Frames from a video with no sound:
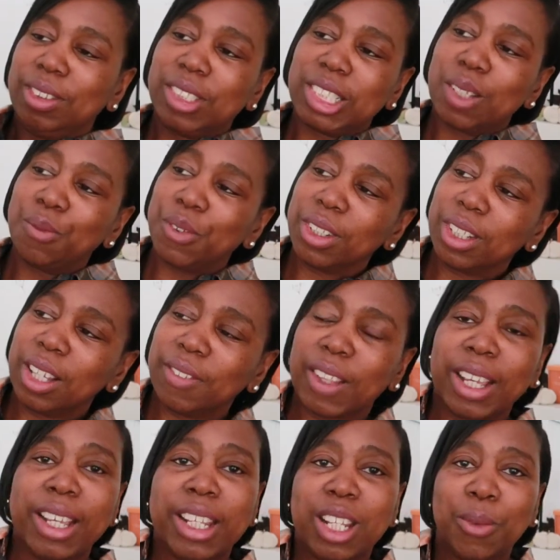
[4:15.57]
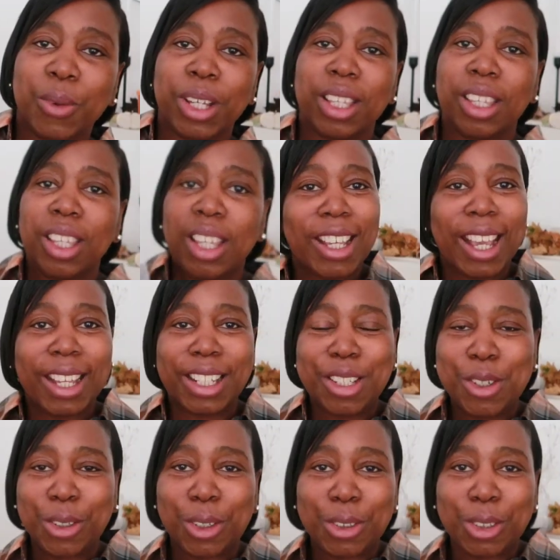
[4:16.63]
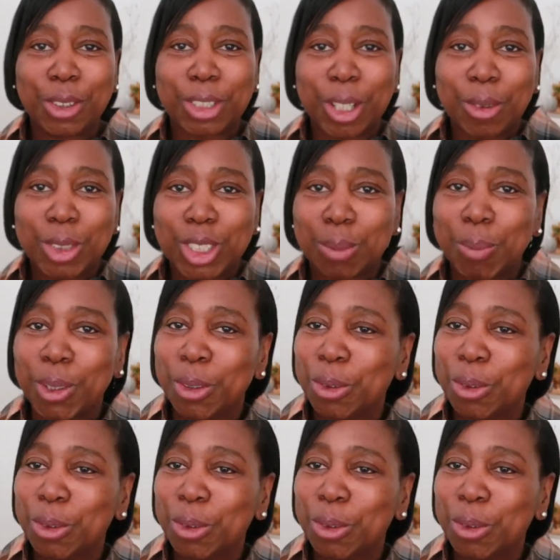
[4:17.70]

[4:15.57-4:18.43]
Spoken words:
Or something like that anyway. And then you got your ghost